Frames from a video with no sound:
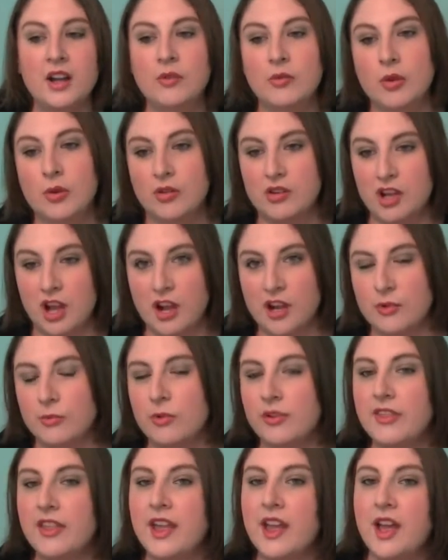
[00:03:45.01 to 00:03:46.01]
we were talking
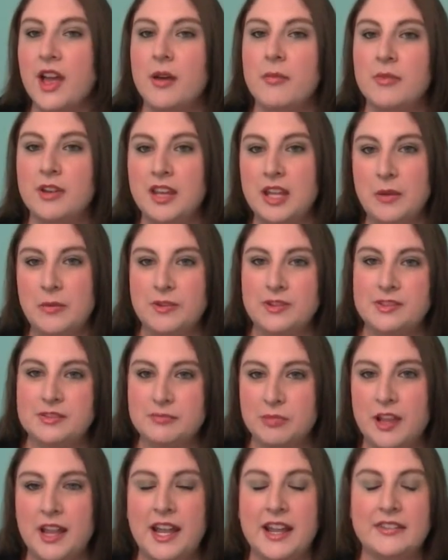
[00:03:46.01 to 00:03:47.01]
with him and he was
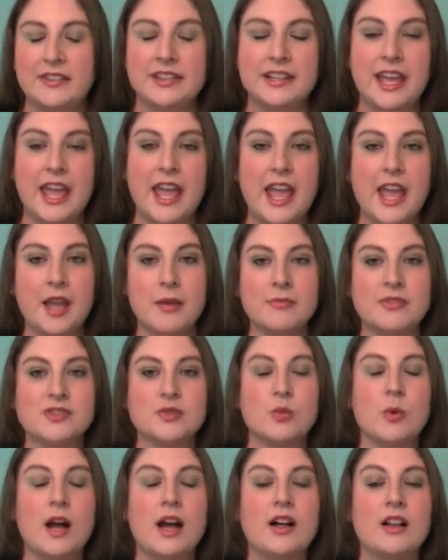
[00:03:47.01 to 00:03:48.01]
playing the game as
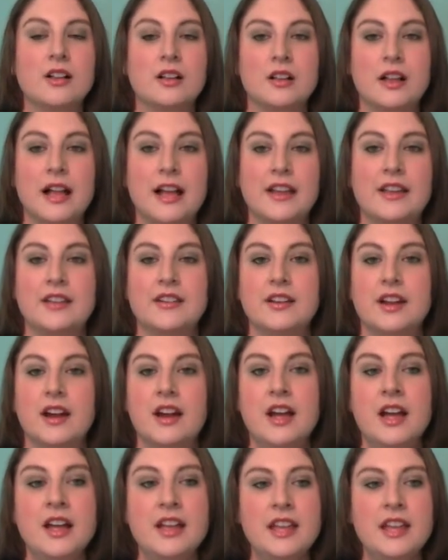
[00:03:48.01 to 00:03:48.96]
well and uh,